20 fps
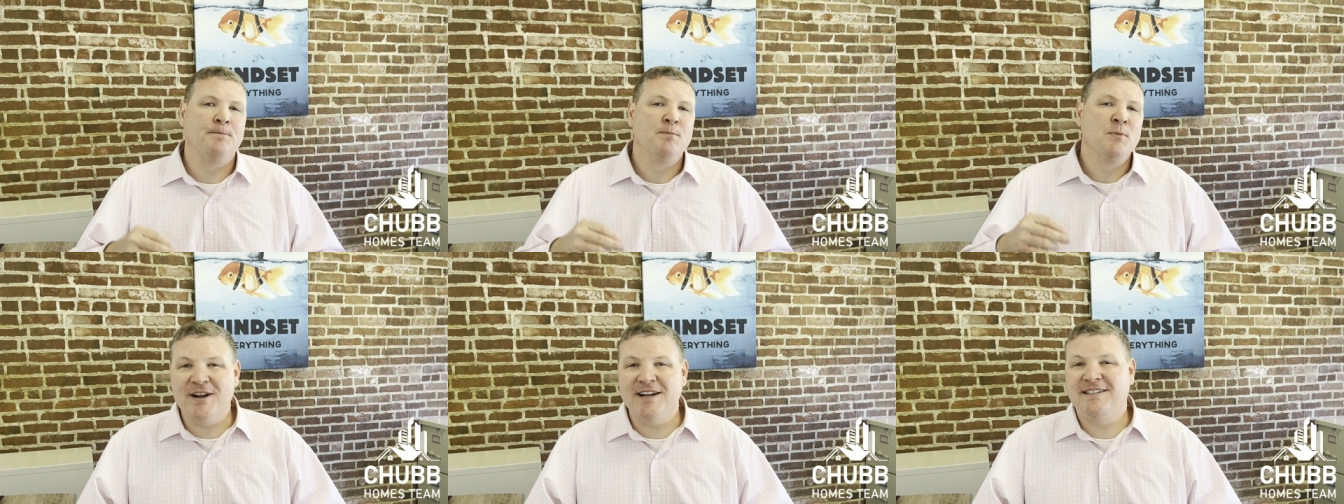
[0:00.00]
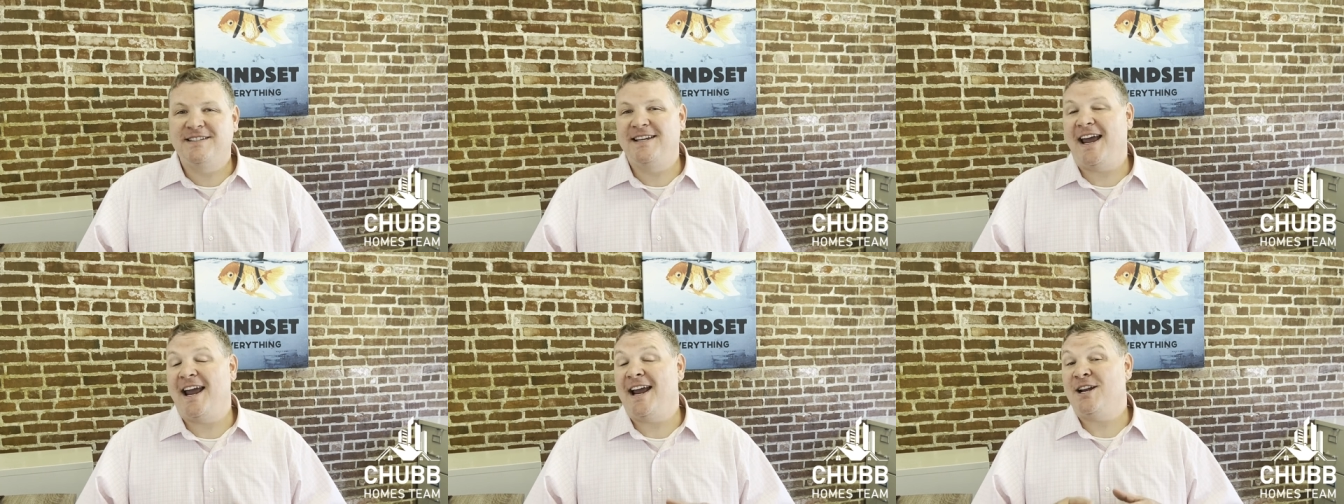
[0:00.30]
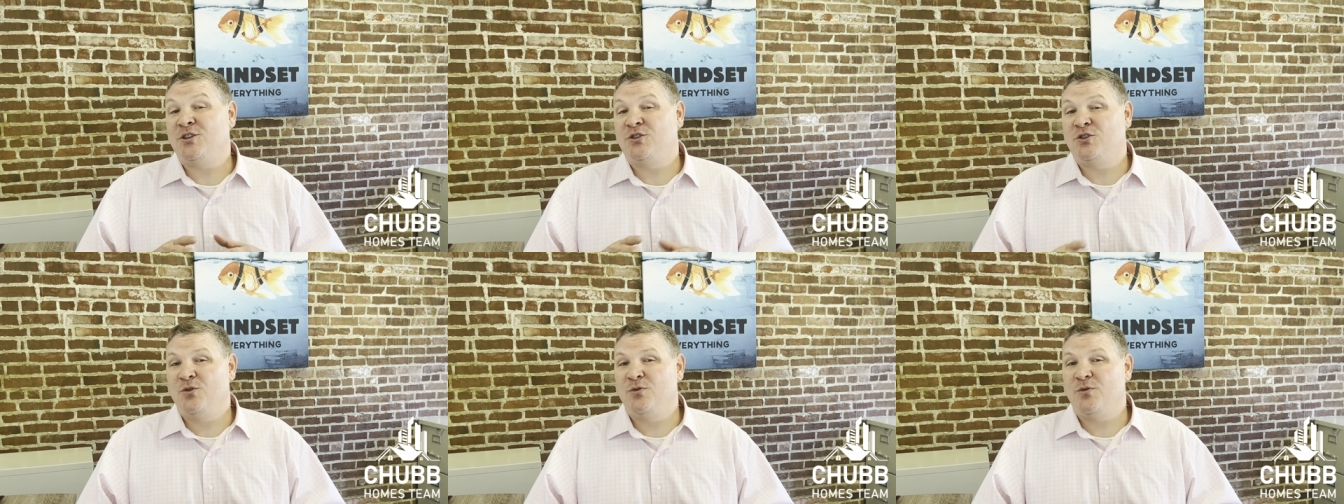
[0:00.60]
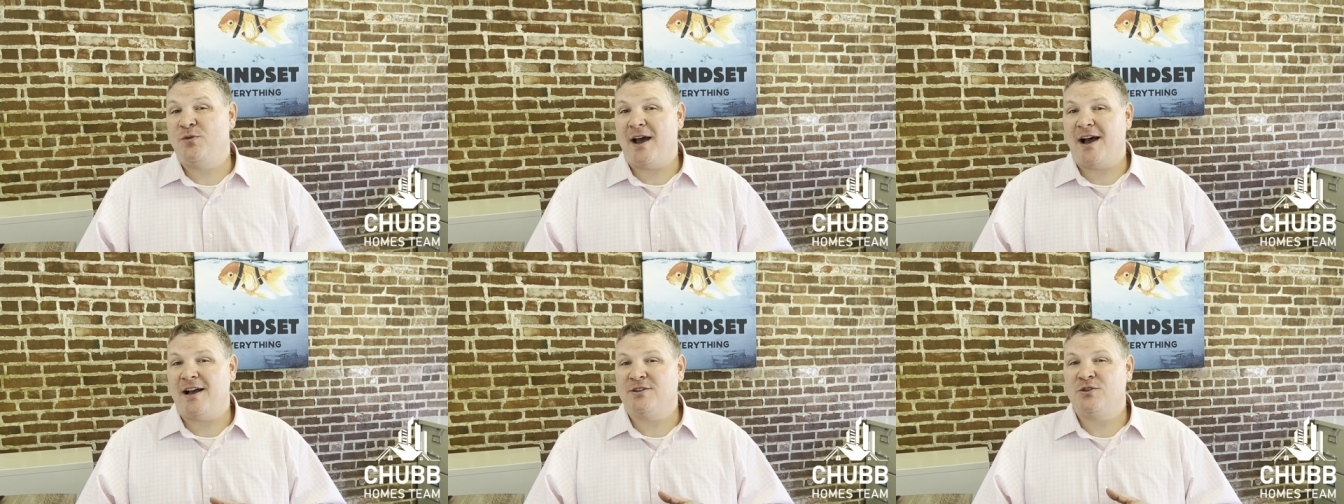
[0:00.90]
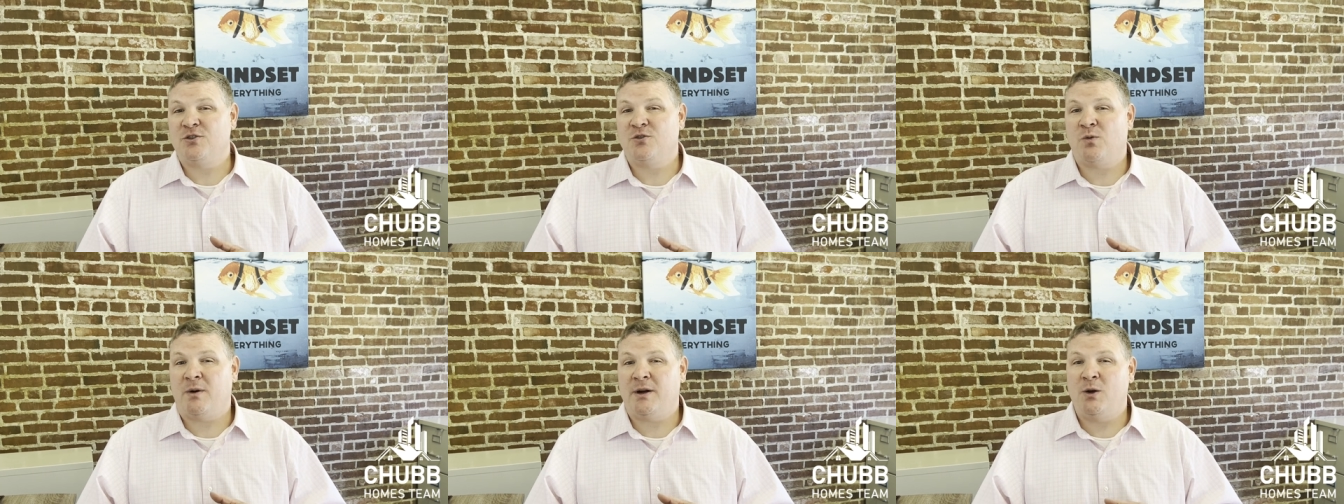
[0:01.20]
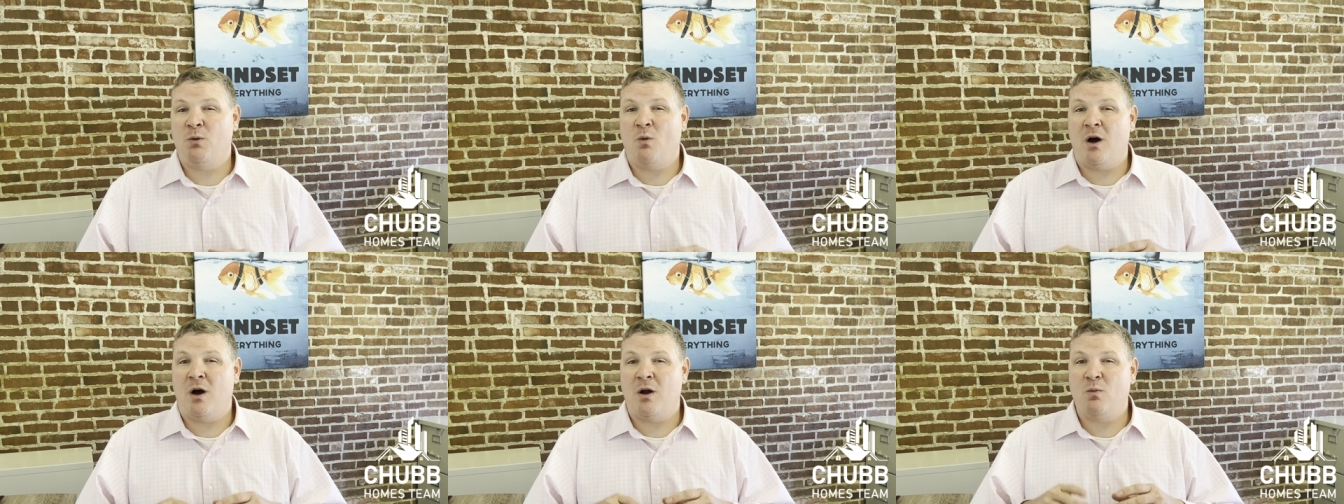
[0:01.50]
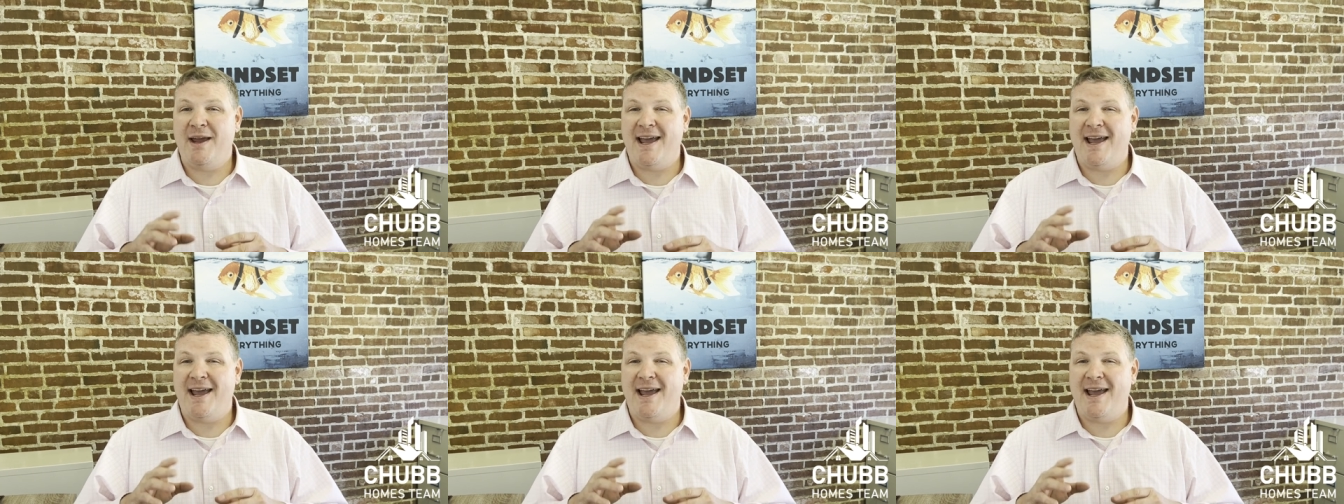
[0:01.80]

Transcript: Year to date in 2021,